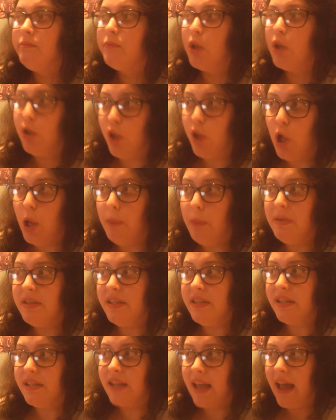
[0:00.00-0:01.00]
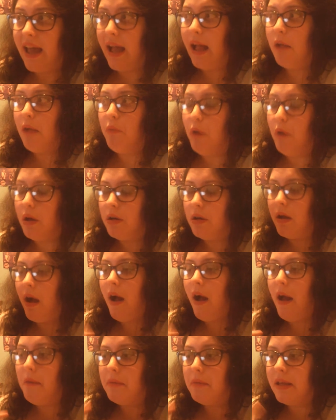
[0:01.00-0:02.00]
or the Urban Decay one,
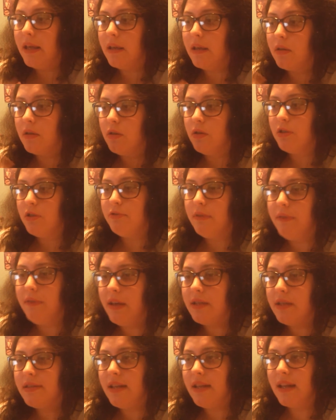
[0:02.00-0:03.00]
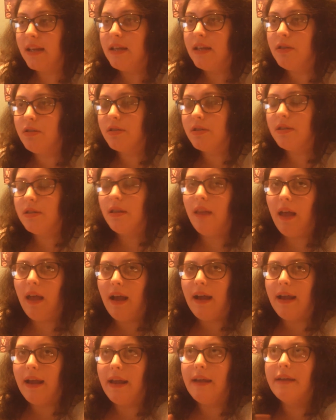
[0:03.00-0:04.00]
it goes with it, so like it doesn't
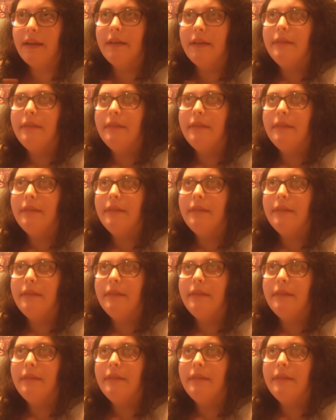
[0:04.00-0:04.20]
like